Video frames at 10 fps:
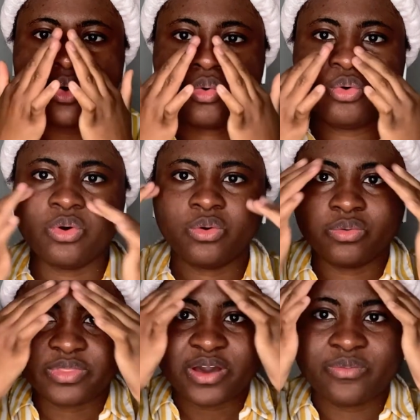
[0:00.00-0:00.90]

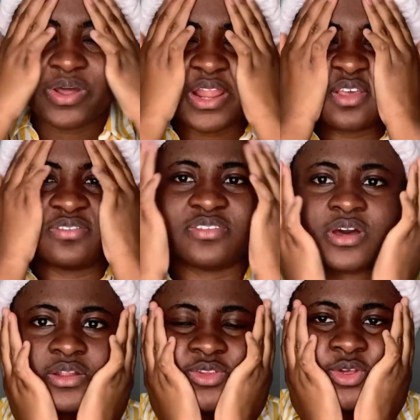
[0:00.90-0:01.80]
oh than when i
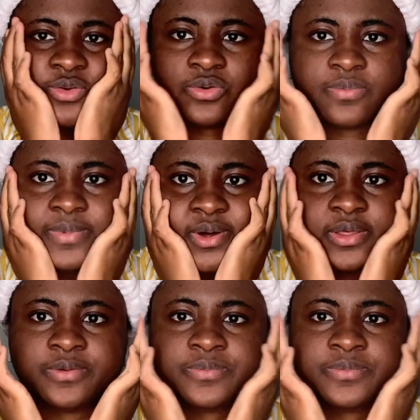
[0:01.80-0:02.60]
started oh my